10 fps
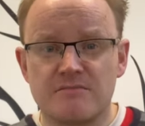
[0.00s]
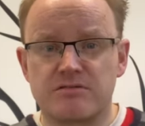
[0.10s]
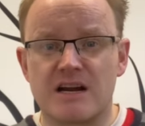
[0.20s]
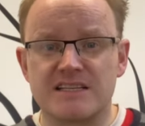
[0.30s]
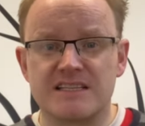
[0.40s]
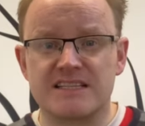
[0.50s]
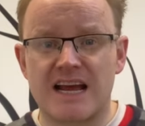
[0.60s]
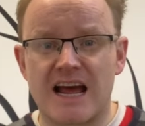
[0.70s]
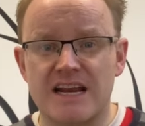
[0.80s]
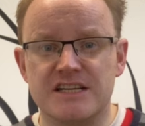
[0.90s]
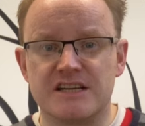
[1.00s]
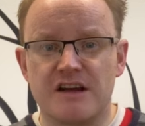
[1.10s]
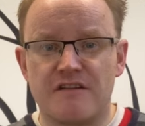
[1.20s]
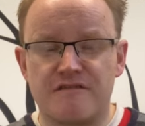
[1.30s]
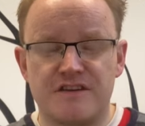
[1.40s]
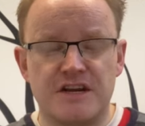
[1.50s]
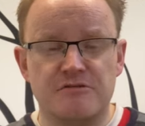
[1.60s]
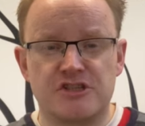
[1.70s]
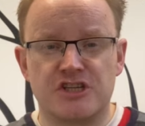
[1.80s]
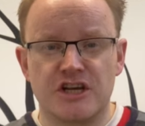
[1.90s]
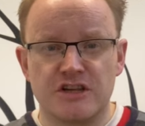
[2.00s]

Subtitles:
present, and future.